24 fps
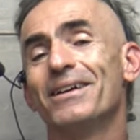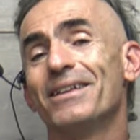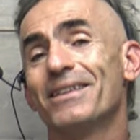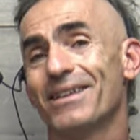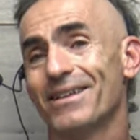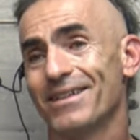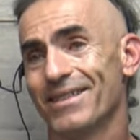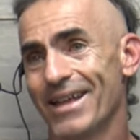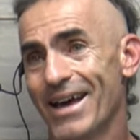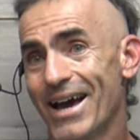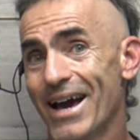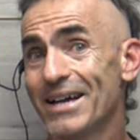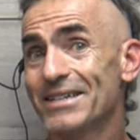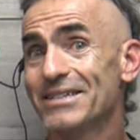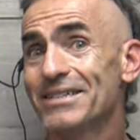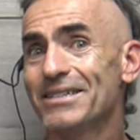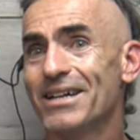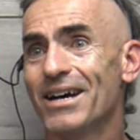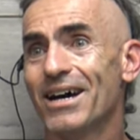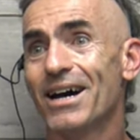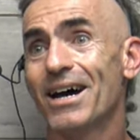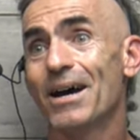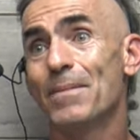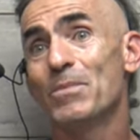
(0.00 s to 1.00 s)
The last
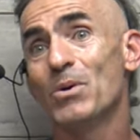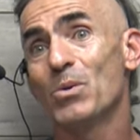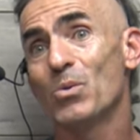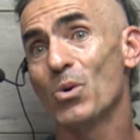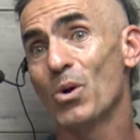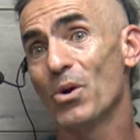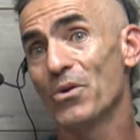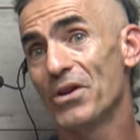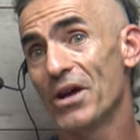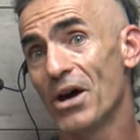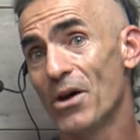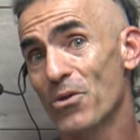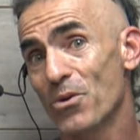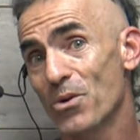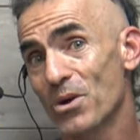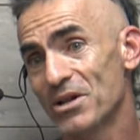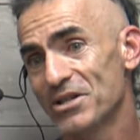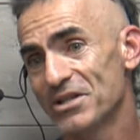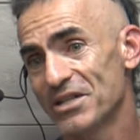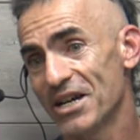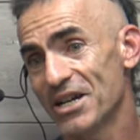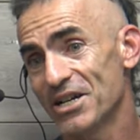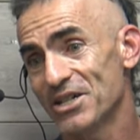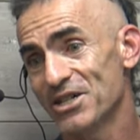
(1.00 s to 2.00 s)
time the World Health
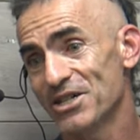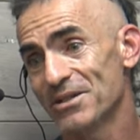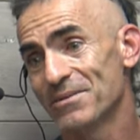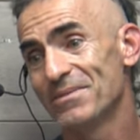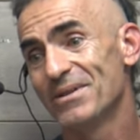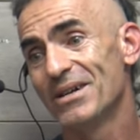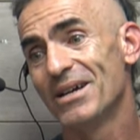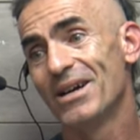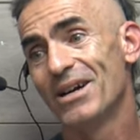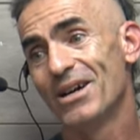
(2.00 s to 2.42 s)
Organization